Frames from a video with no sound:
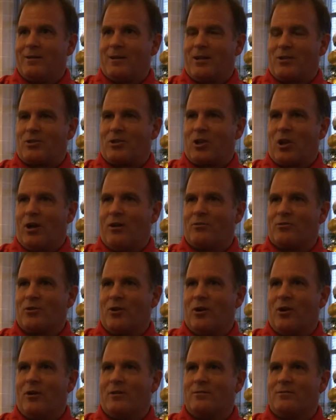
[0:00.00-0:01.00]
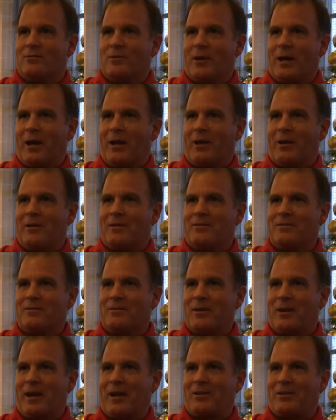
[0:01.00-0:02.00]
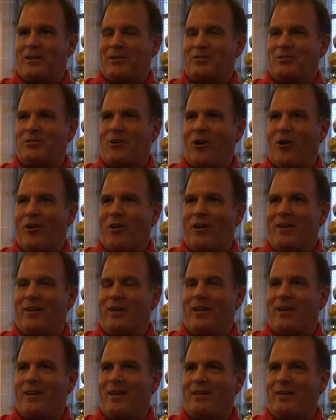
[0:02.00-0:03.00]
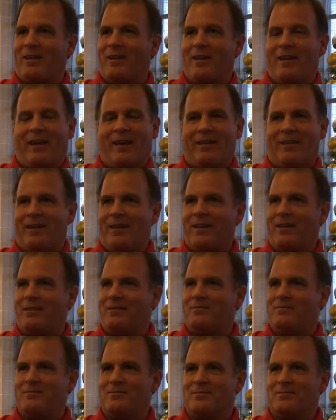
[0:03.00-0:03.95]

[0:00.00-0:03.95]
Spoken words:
get your gloves on, we gotta get started, and he